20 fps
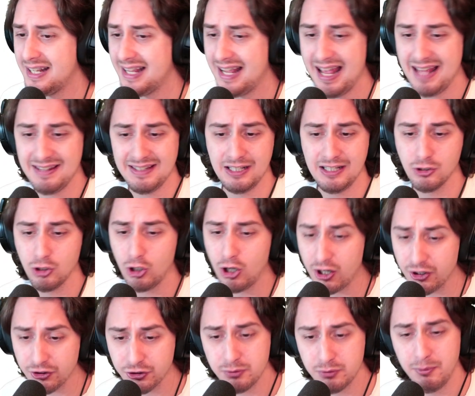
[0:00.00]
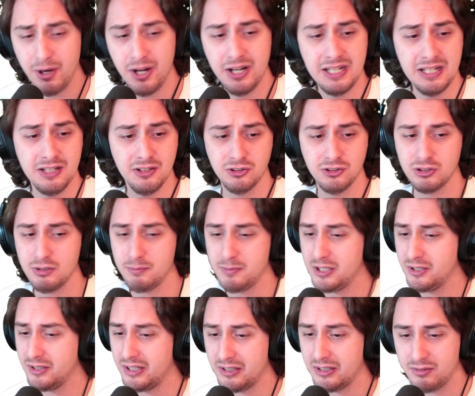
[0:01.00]
and they lost money and
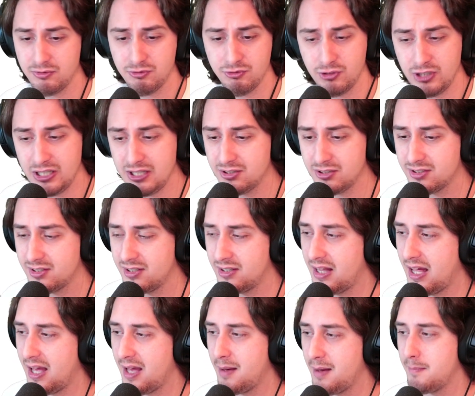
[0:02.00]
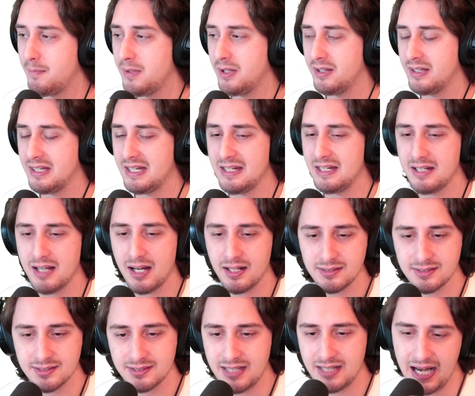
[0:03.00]
somebody like fleeced them and he got
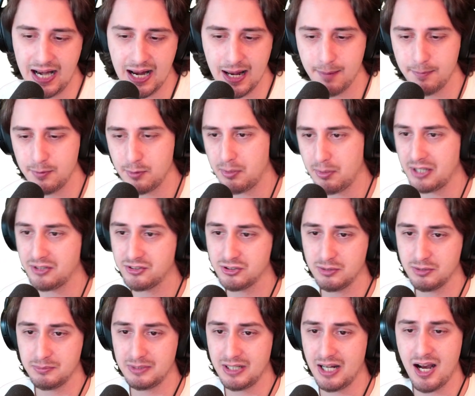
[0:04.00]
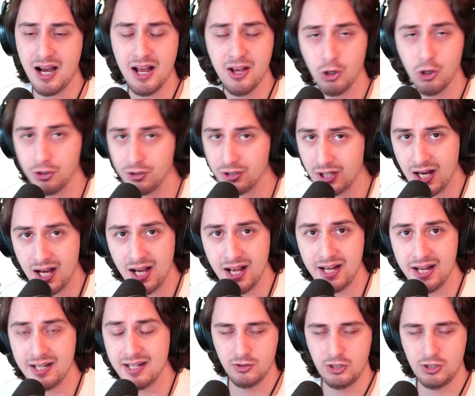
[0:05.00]
scammed by some guy online,